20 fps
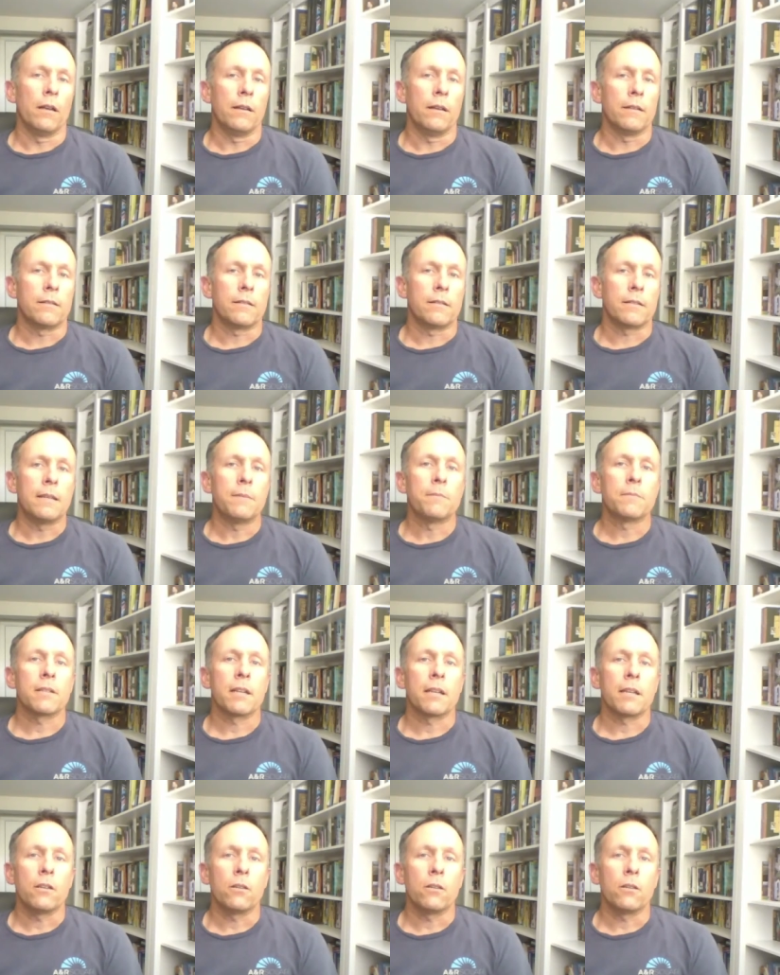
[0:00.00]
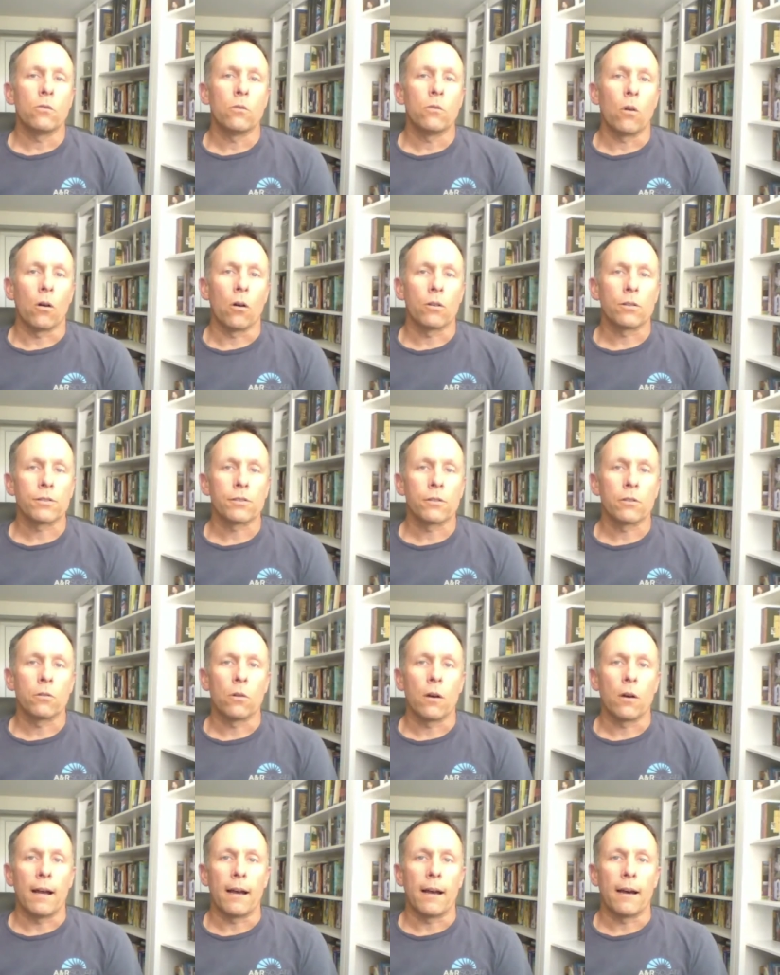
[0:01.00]
It seems like you
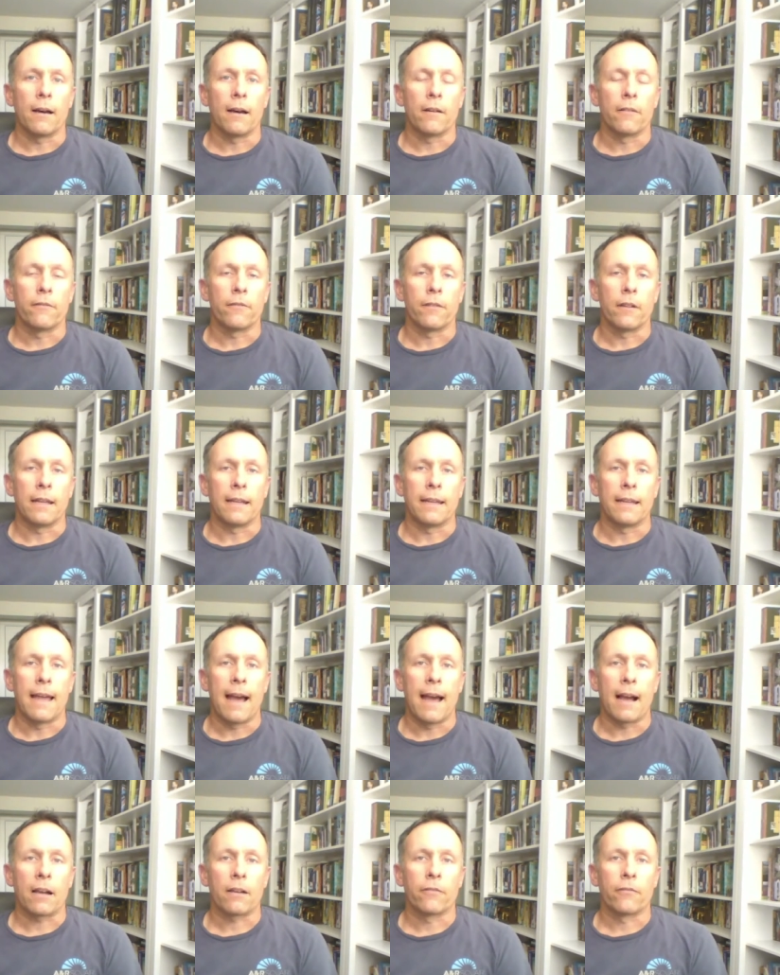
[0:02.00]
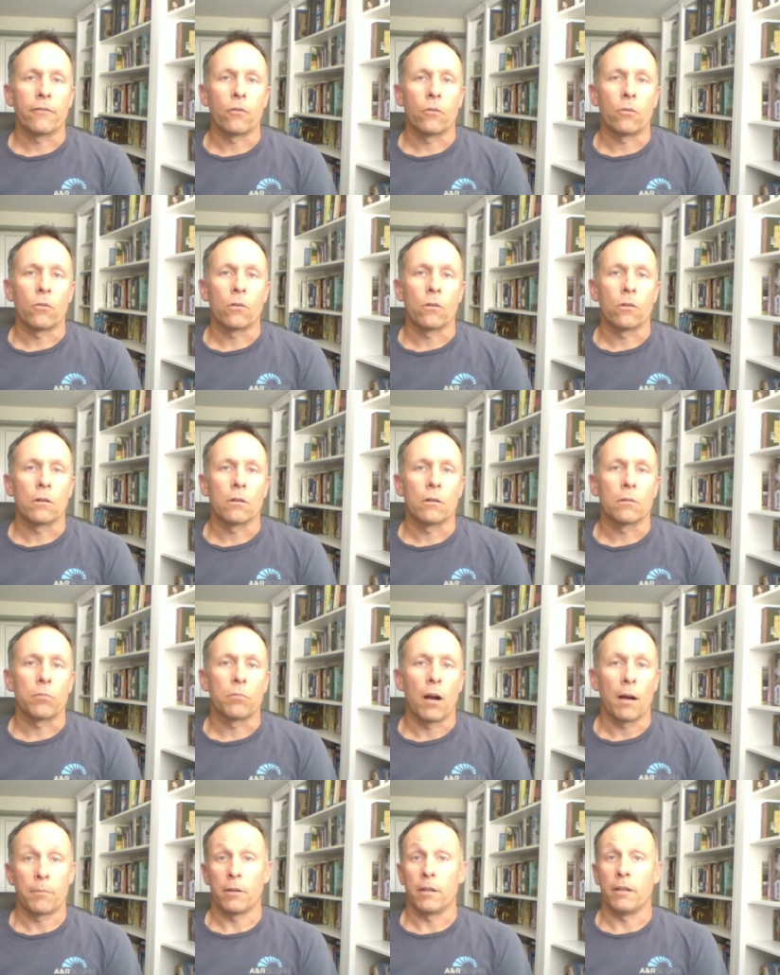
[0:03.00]
also have a knack for
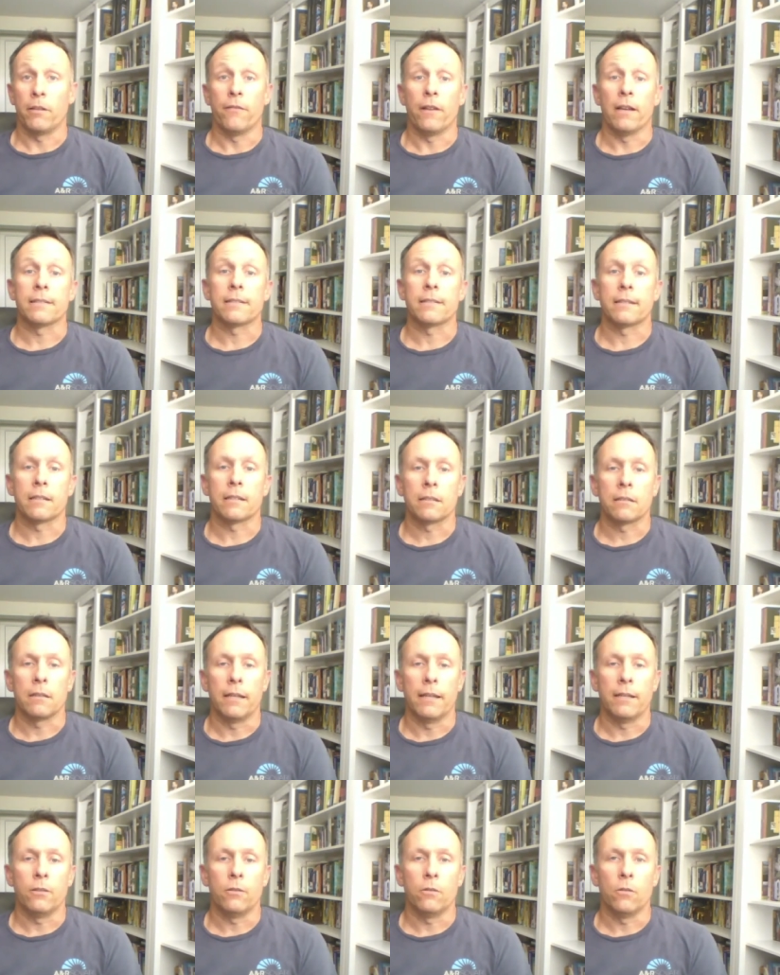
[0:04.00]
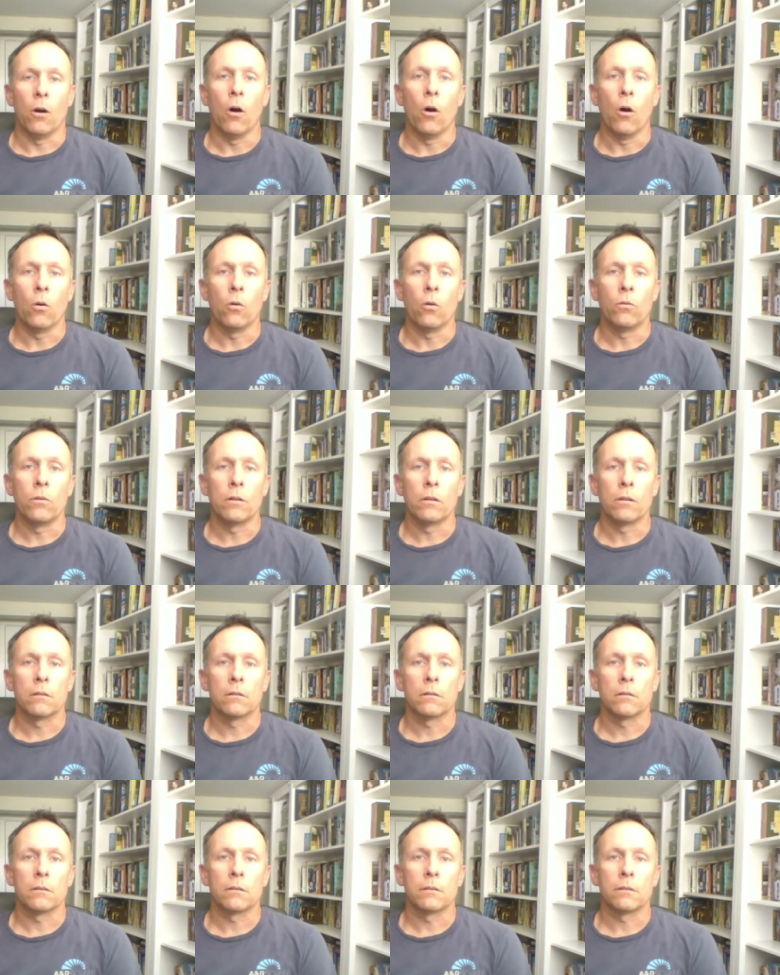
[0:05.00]
property investing and you own
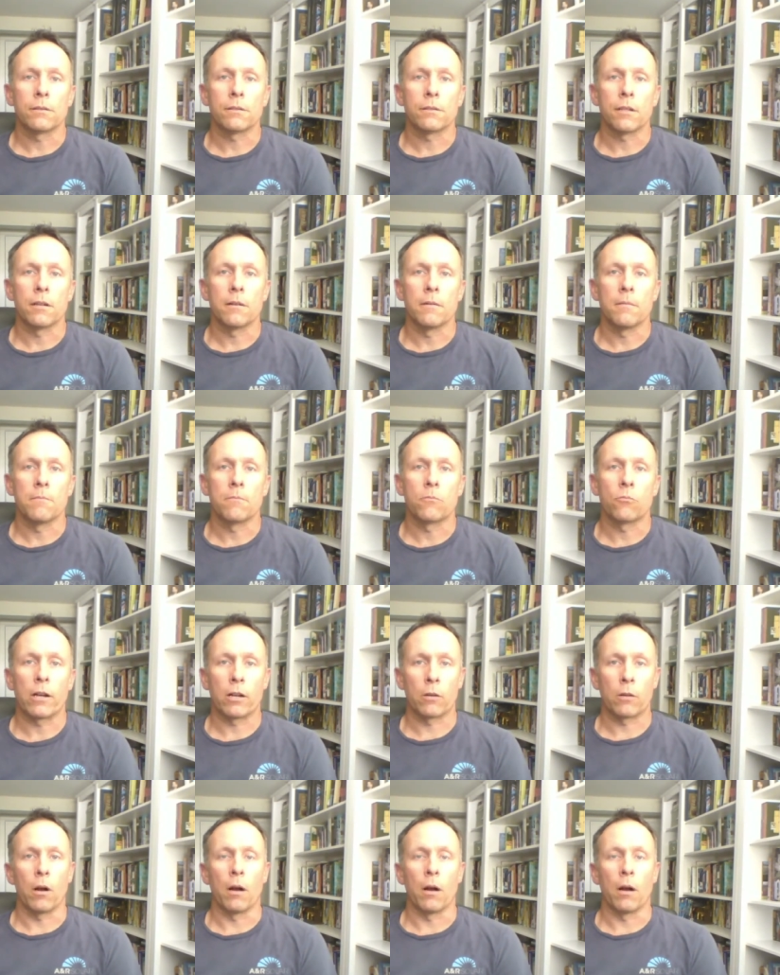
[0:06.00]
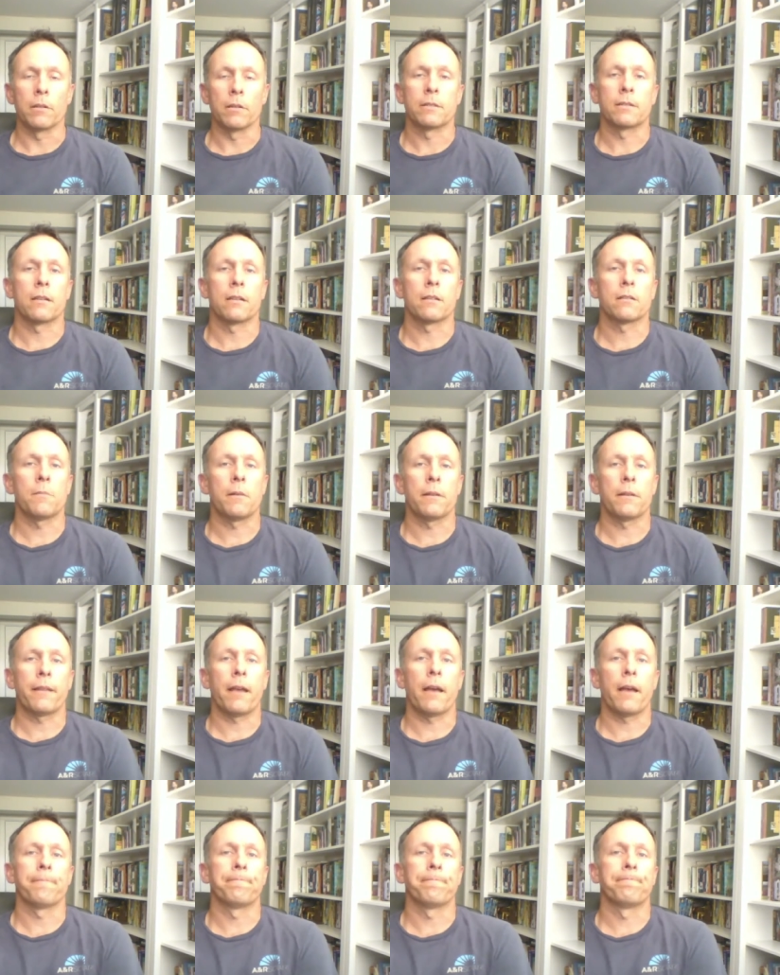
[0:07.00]
some rental properties. Tell us about
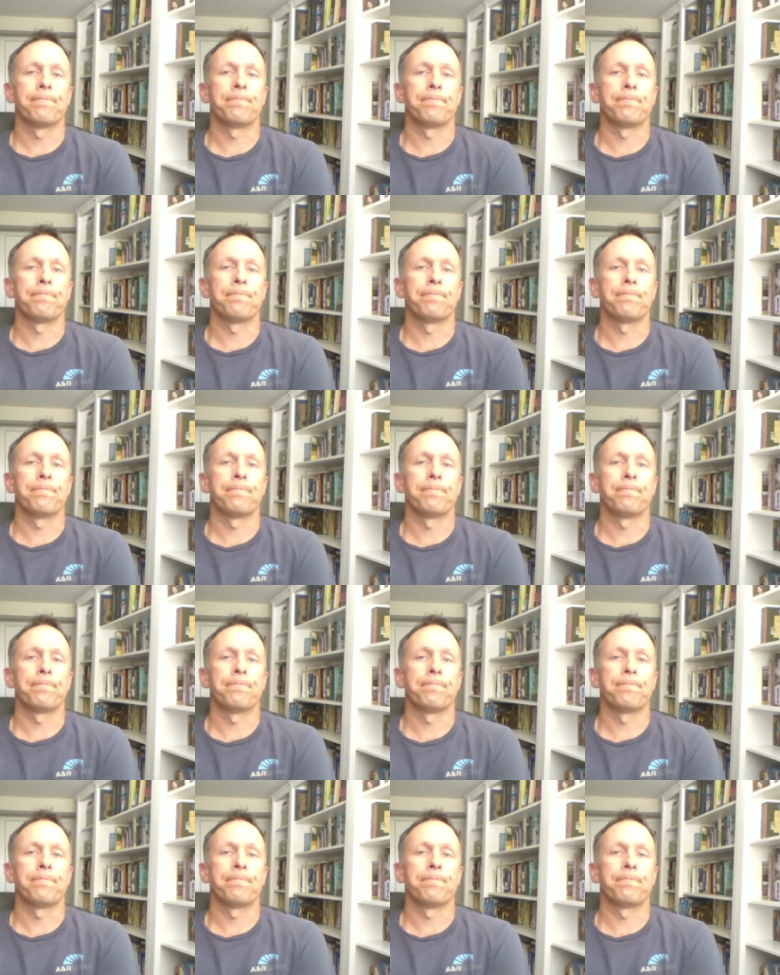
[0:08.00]
that.